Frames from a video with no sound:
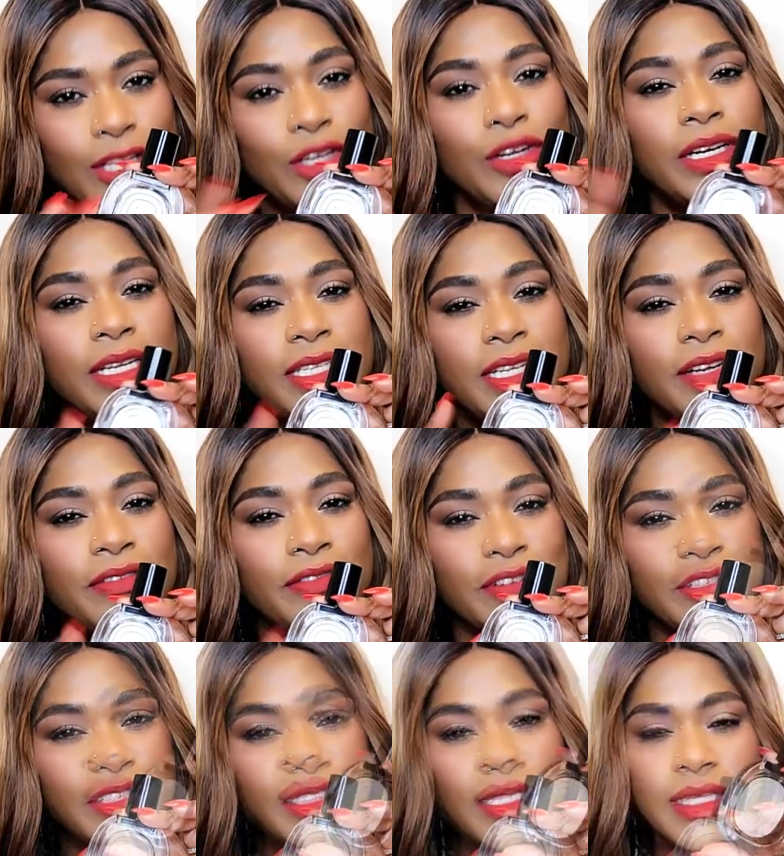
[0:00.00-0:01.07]
You heard it here
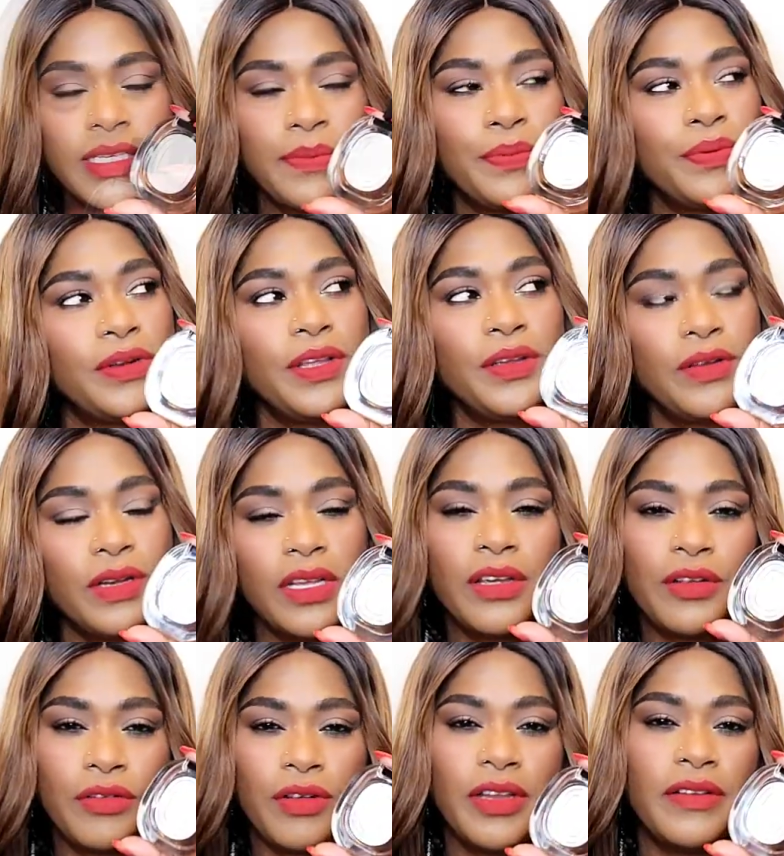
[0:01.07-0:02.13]
first. It's a pretty
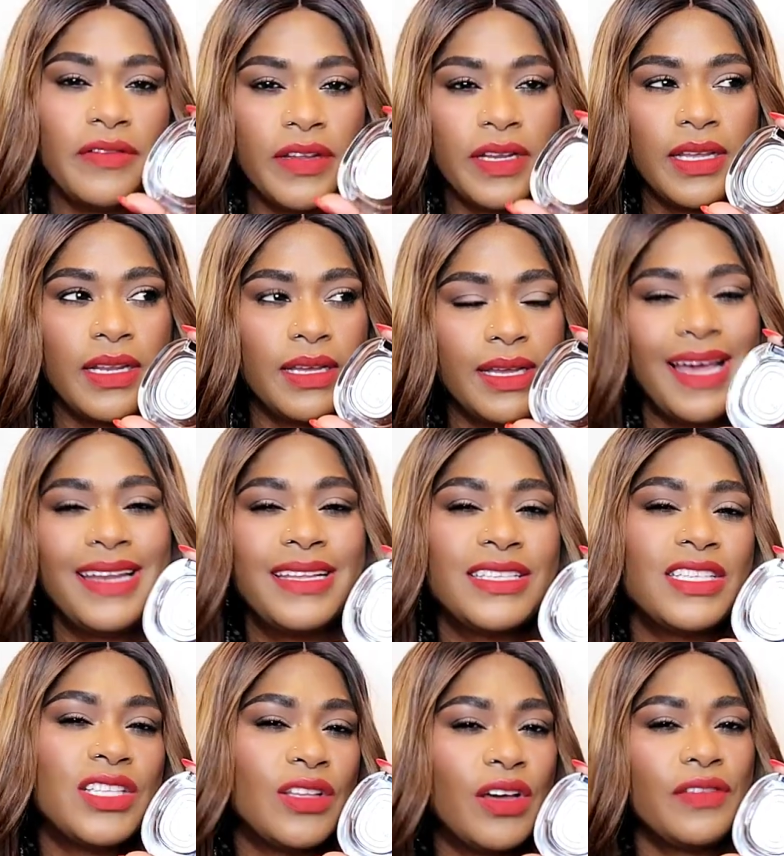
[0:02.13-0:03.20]
unique green vanilla and
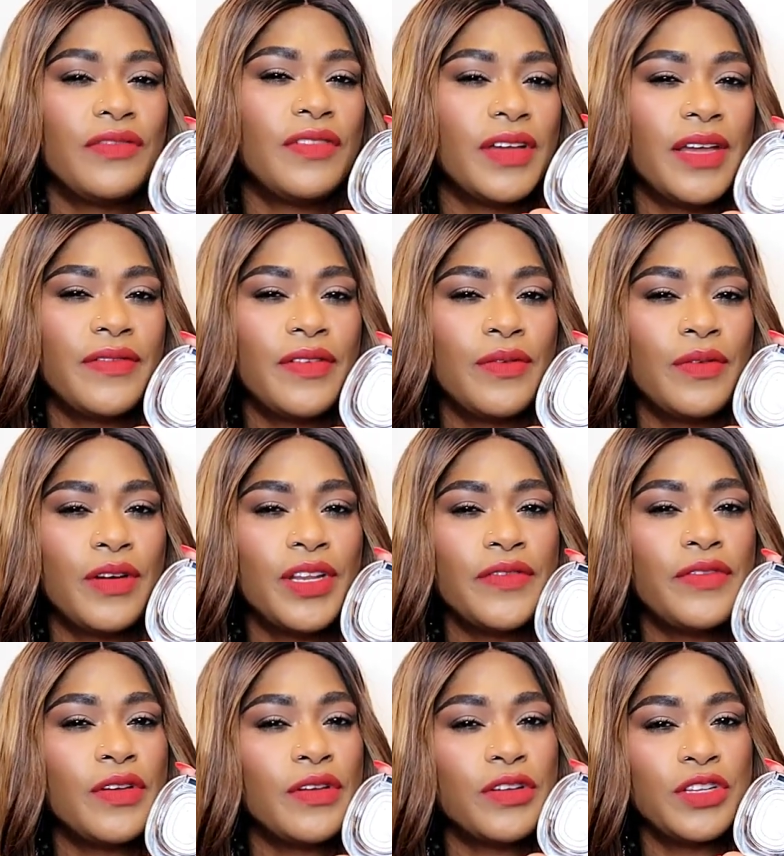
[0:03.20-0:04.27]
it's not for everyone.
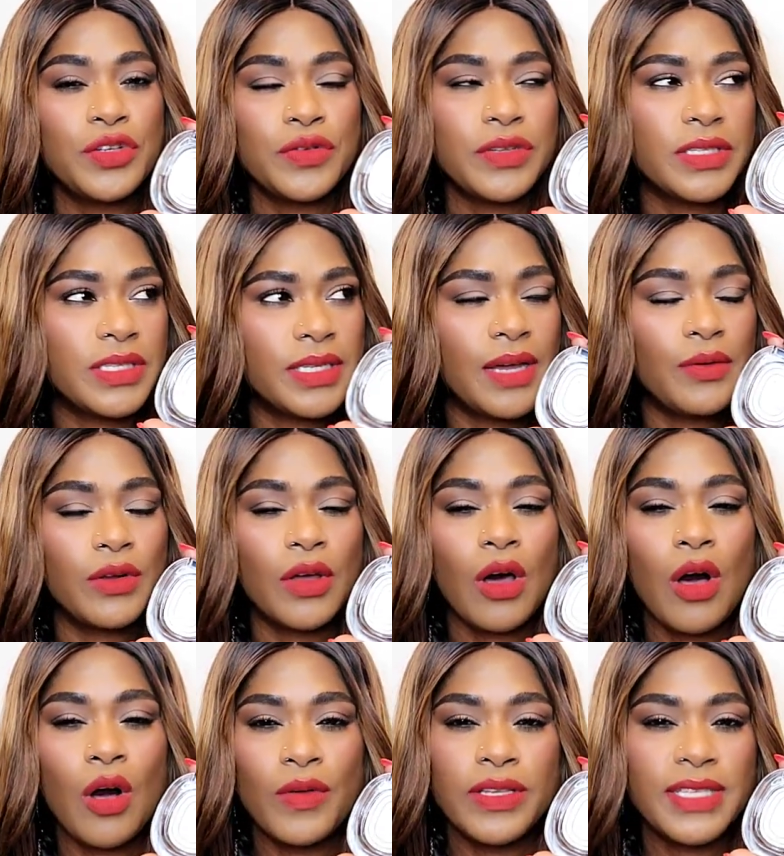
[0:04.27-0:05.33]
If you're interested, I would
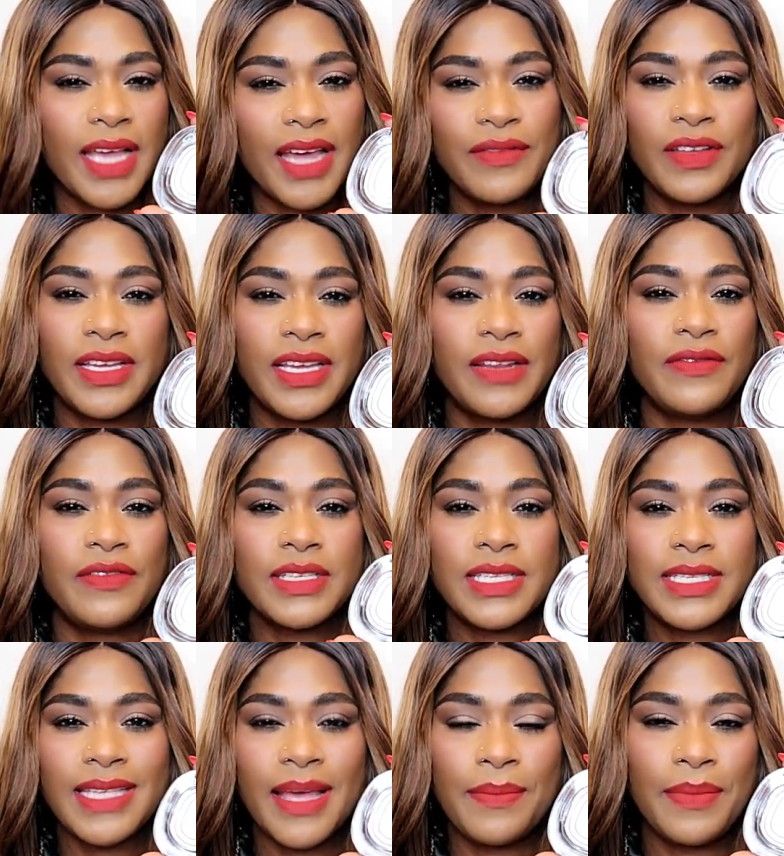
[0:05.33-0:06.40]
always advocate for
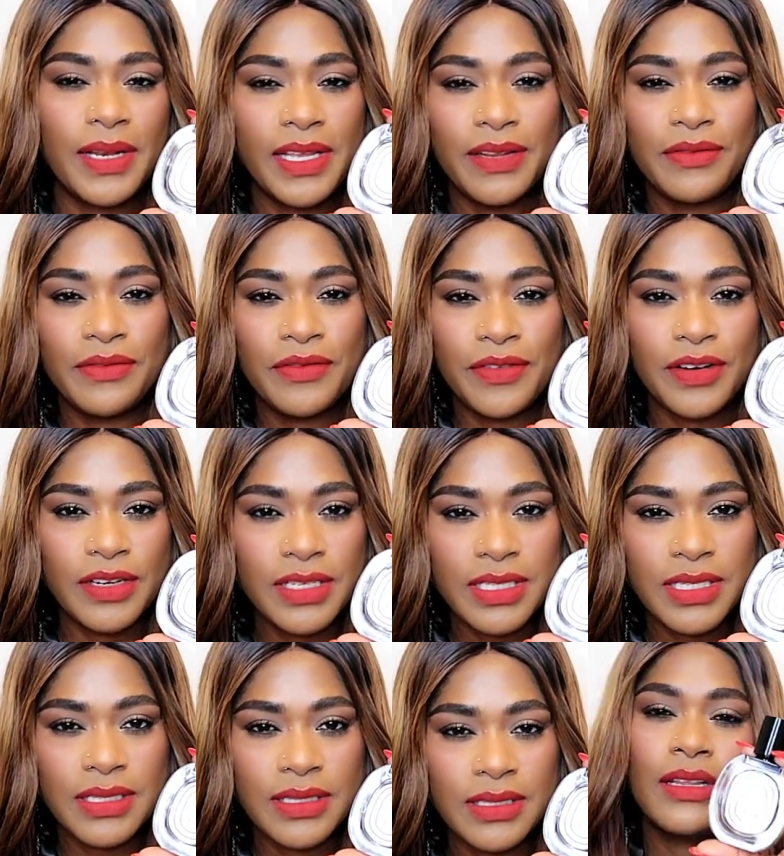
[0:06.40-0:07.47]
sampling
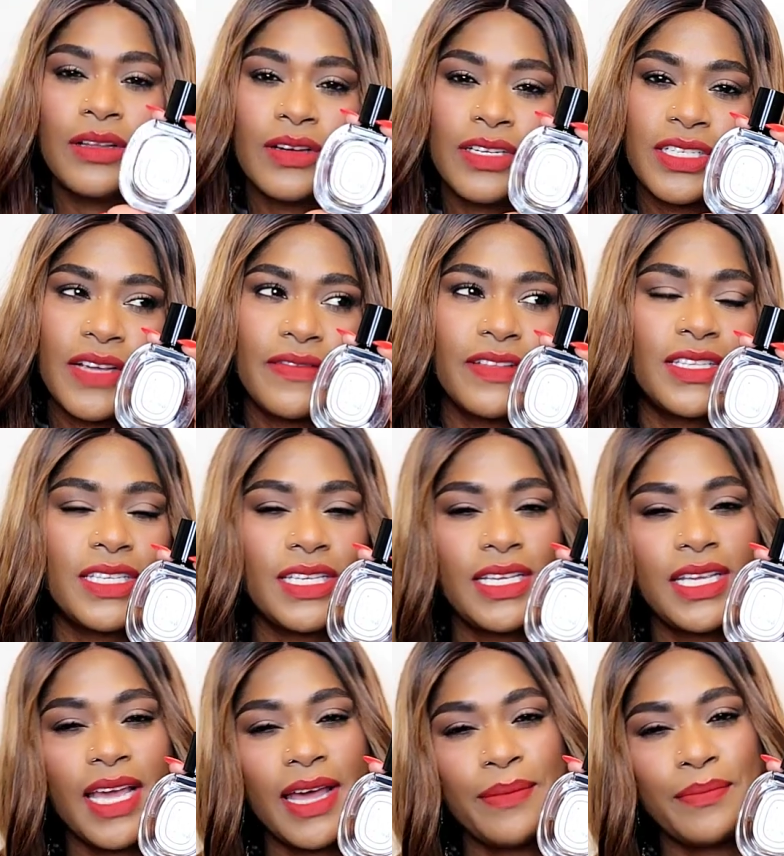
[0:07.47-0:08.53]
first. The
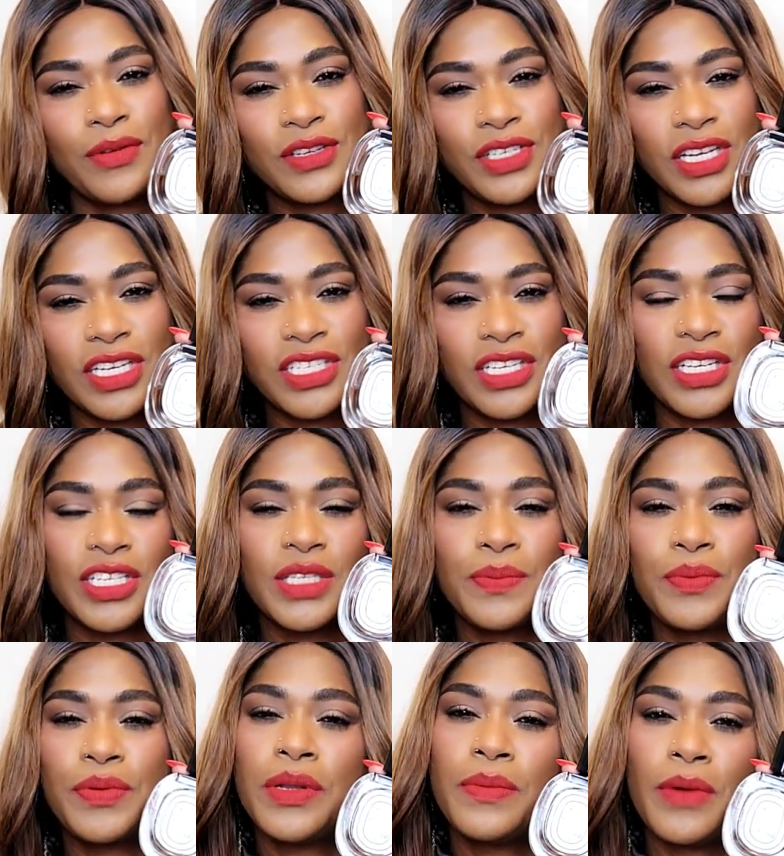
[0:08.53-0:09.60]
longevity and projection is
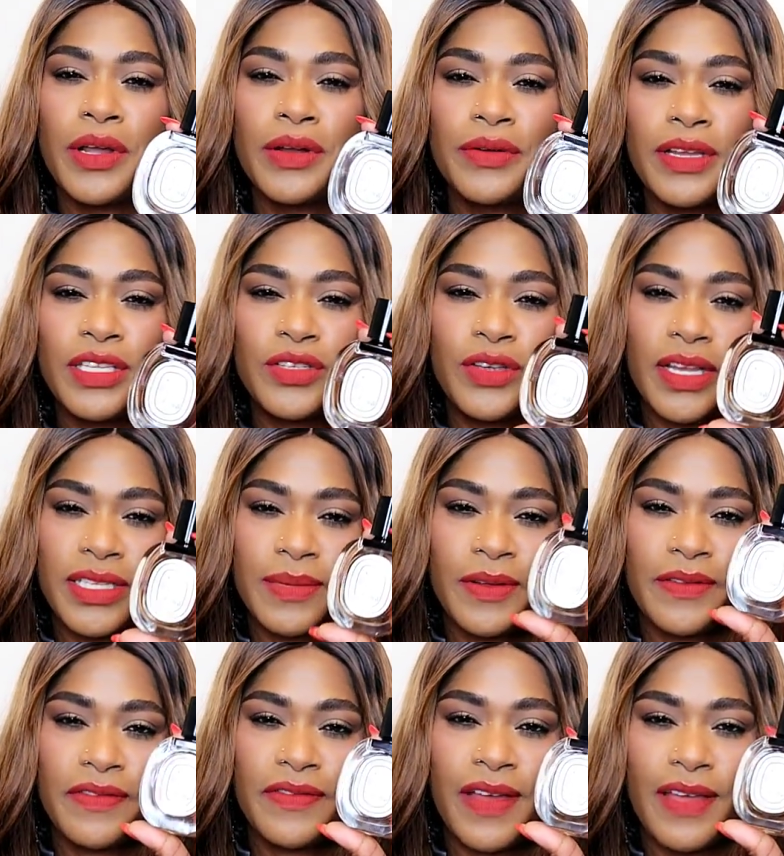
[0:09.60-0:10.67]
pretty moderate. You get
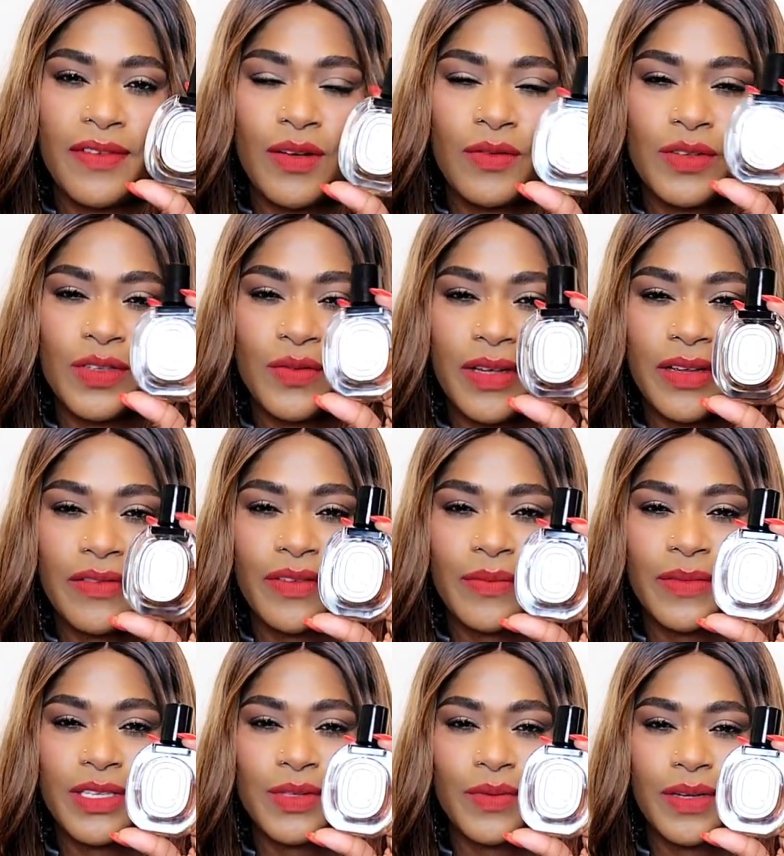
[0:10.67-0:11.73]
about 5 hours wearing
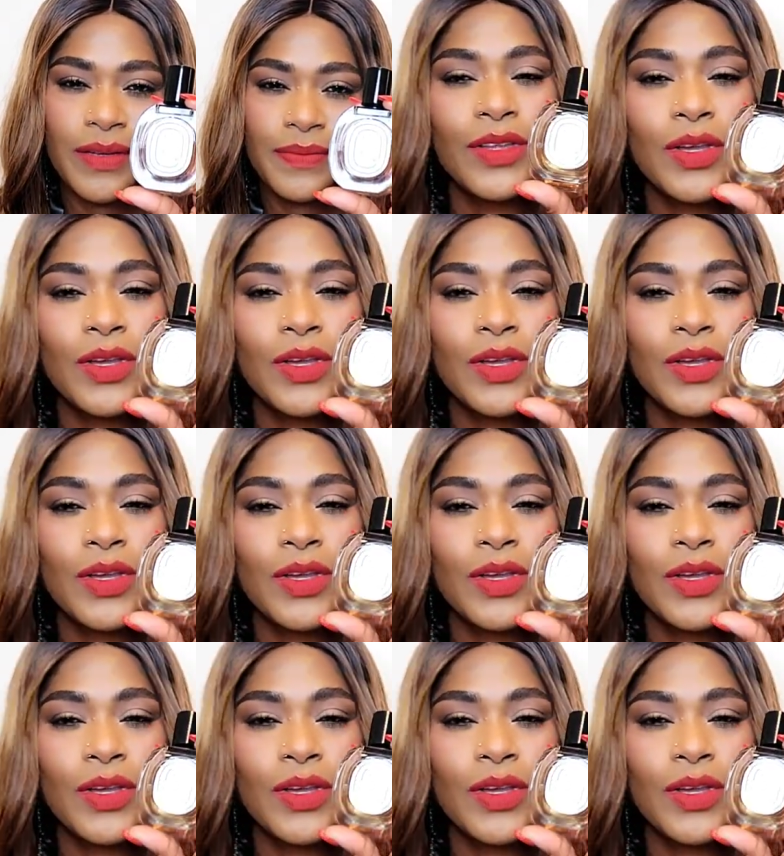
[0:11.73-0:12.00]
from this one.